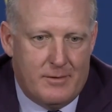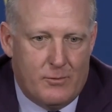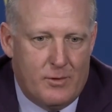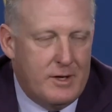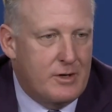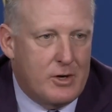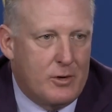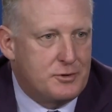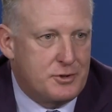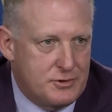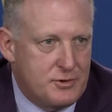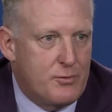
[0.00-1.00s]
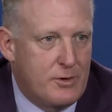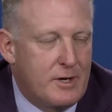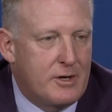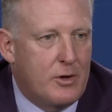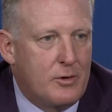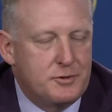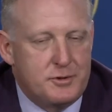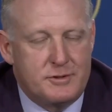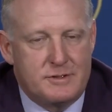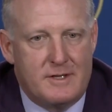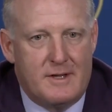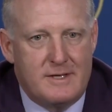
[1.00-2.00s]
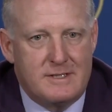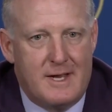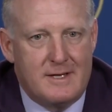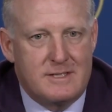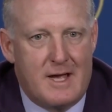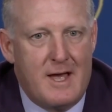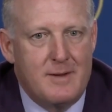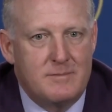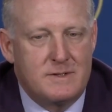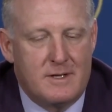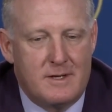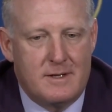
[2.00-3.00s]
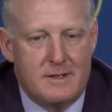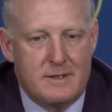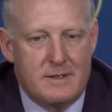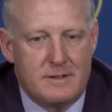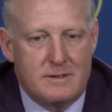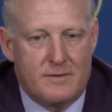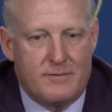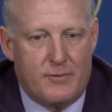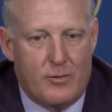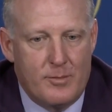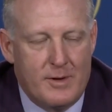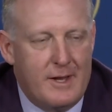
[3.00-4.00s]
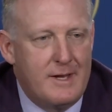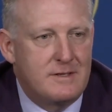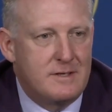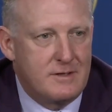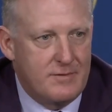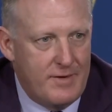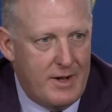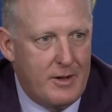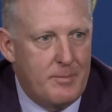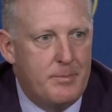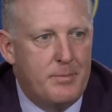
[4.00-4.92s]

winning cultures are winning cultures, and they take time to formulate and develop.